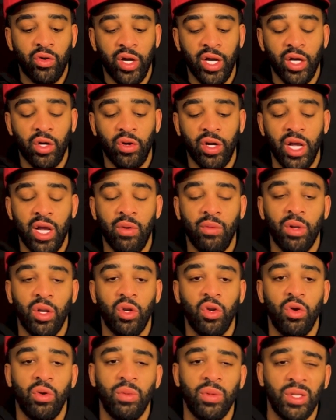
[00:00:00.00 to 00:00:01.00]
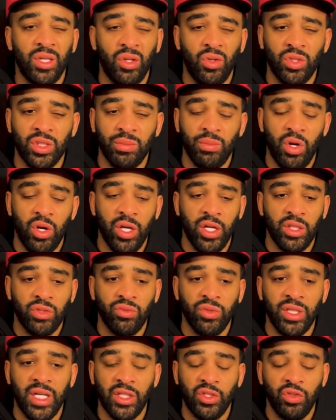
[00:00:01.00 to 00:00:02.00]
Greg go down with a little small
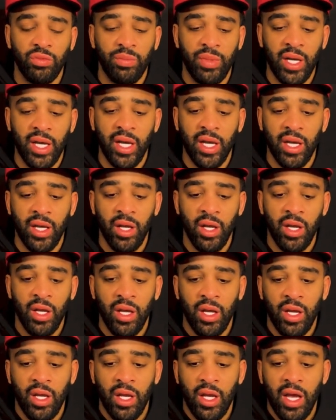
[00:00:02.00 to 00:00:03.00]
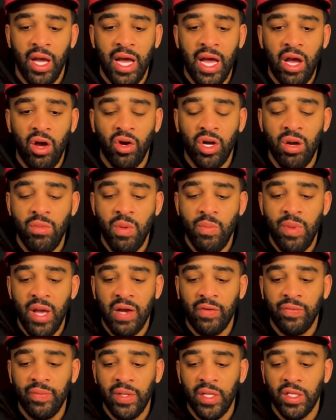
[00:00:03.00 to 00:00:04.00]
injury, not too bad. Al coming
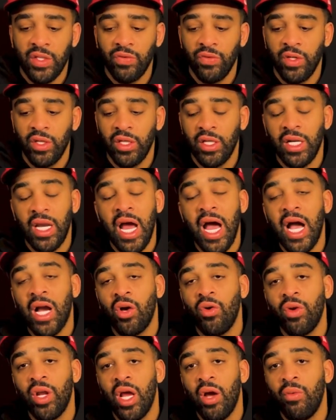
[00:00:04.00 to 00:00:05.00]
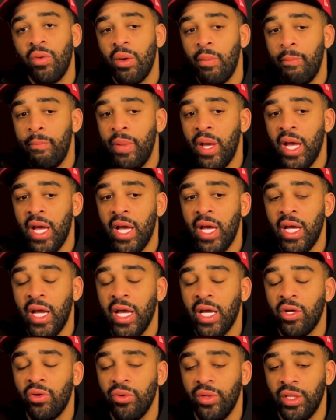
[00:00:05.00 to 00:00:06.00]
back from injury, then I go down with a bad
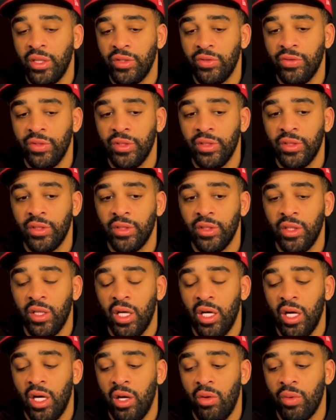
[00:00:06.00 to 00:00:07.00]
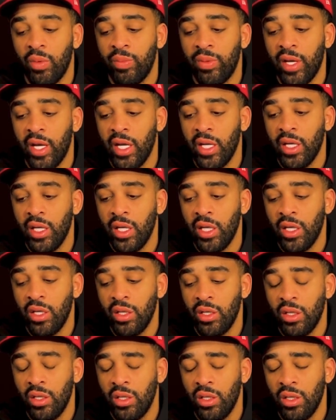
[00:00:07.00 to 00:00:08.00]
ankle injury. We playing
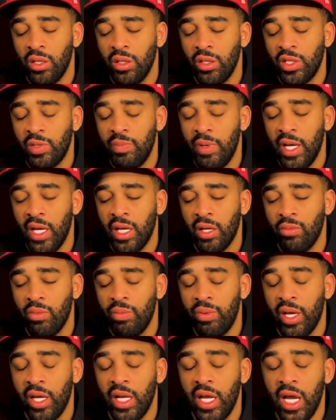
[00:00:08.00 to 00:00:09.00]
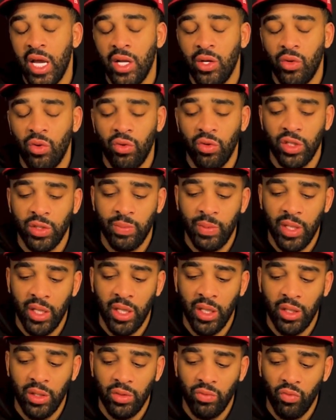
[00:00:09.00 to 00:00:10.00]
in Spain, playing in Andorra,
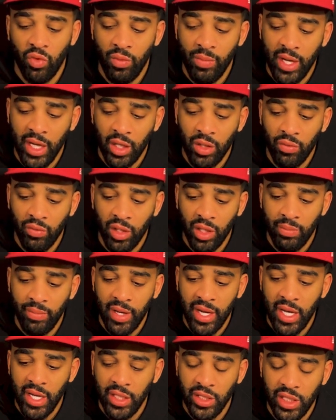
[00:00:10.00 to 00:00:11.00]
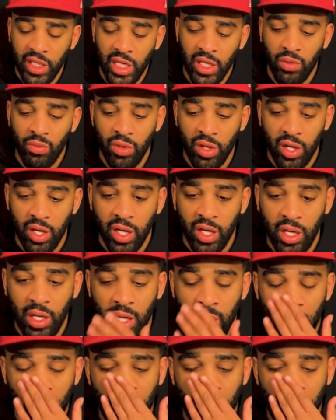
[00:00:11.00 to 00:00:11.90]
Spain. Rolled my ankle really bad in January.